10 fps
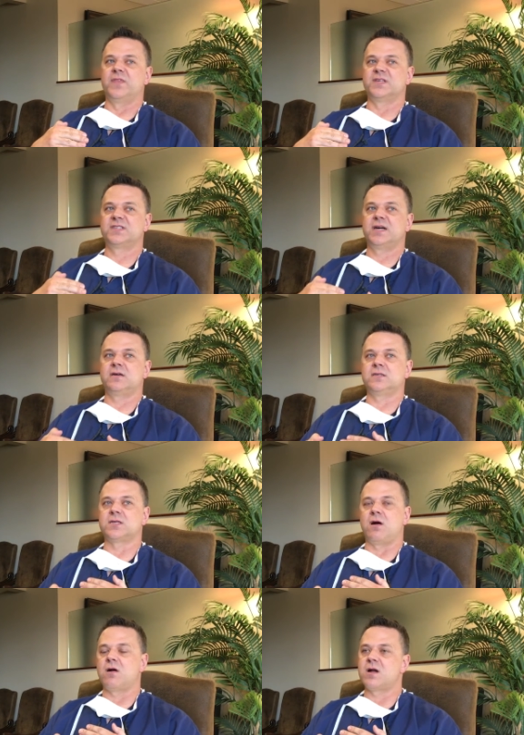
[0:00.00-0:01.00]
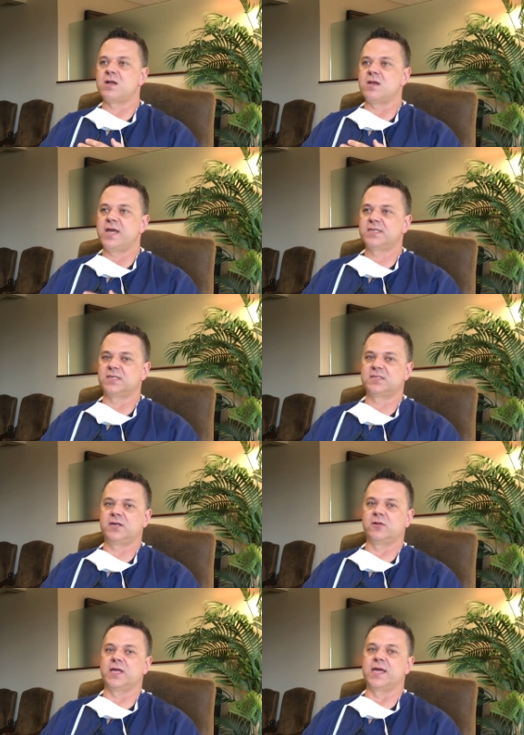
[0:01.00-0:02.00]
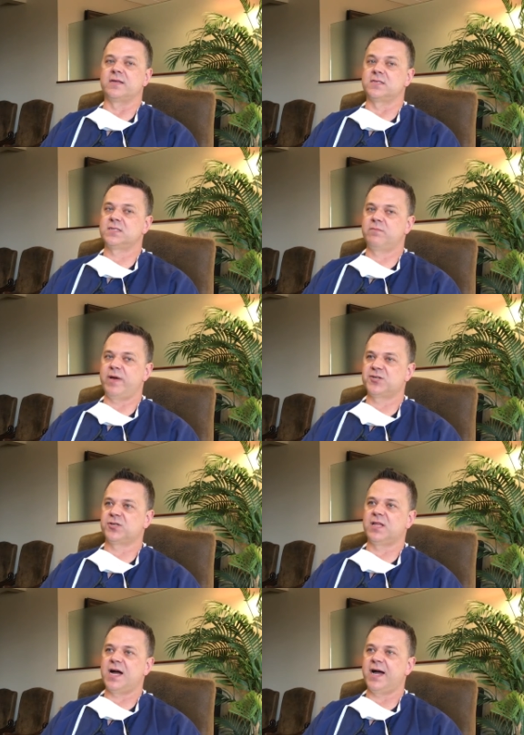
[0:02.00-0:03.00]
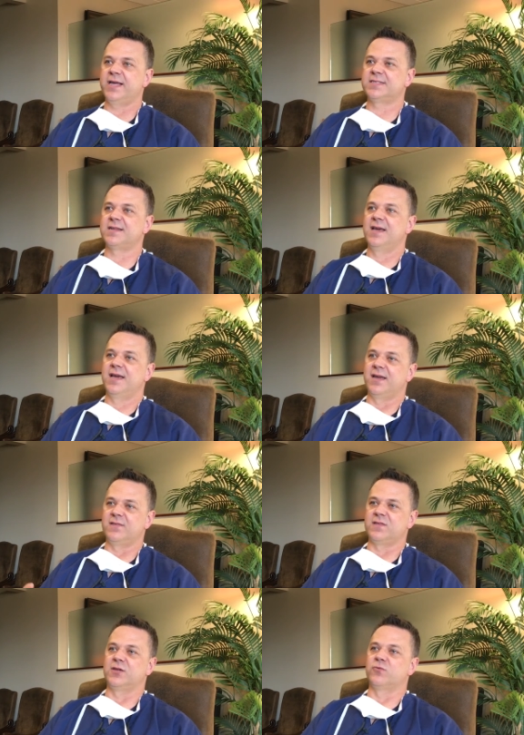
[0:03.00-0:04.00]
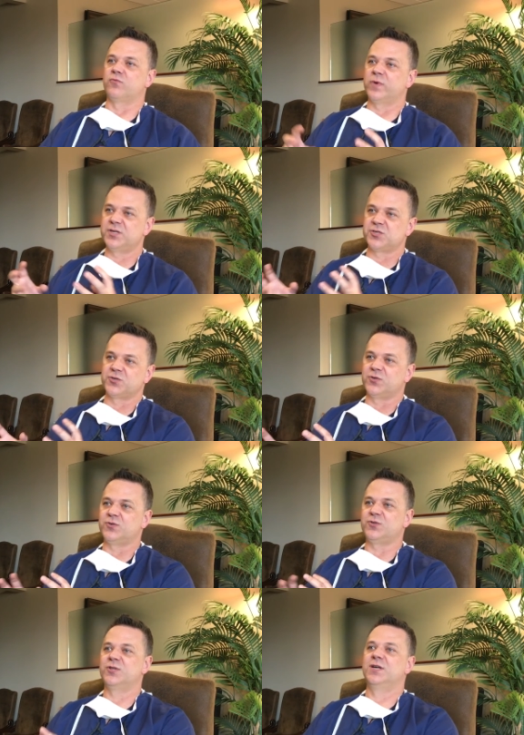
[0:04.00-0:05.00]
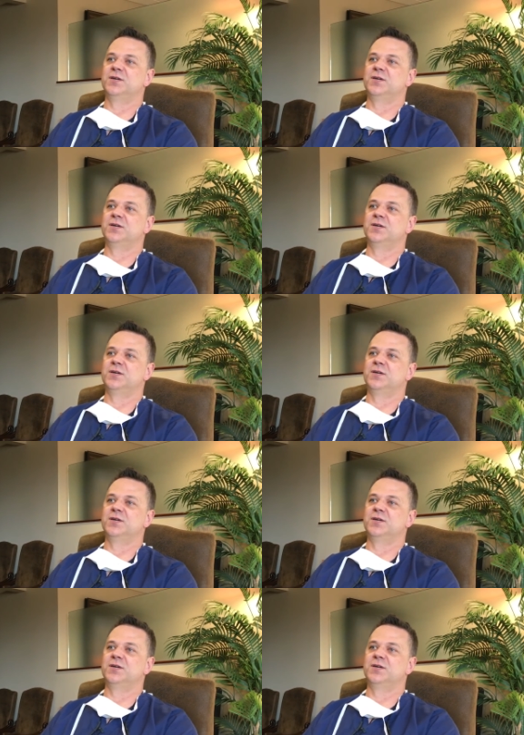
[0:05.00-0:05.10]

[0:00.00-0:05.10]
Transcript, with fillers: the cells aren't necessarily as specialized as the original